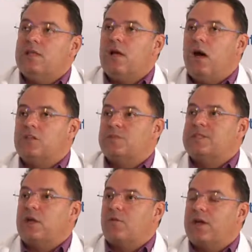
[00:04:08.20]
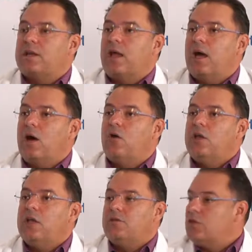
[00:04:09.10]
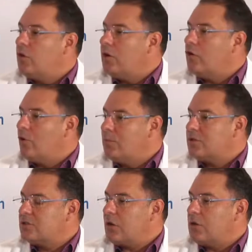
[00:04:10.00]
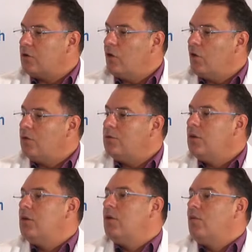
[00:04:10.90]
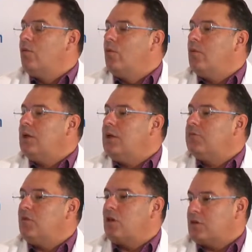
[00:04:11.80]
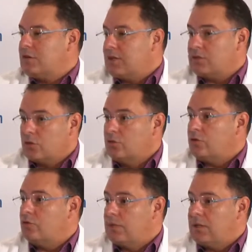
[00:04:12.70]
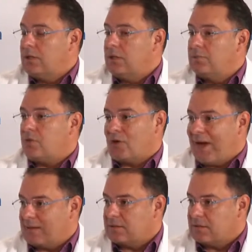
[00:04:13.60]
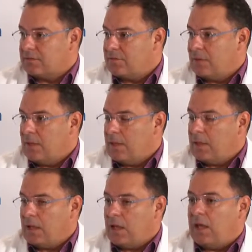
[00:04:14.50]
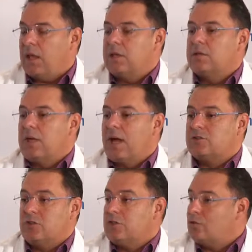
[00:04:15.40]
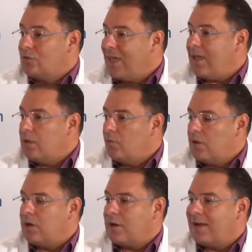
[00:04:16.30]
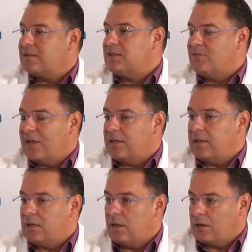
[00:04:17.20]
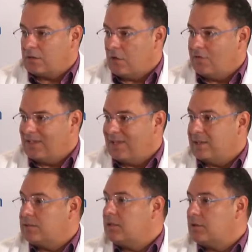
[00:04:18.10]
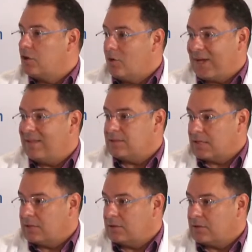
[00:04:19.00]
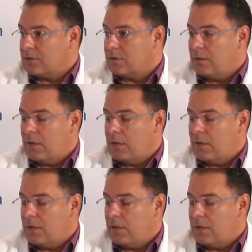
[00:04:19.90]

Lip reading: in the hospital right now, even though our numbers are low, we've learned that it's good to be proactive. And actually today, we are activating our COVID-19 command center.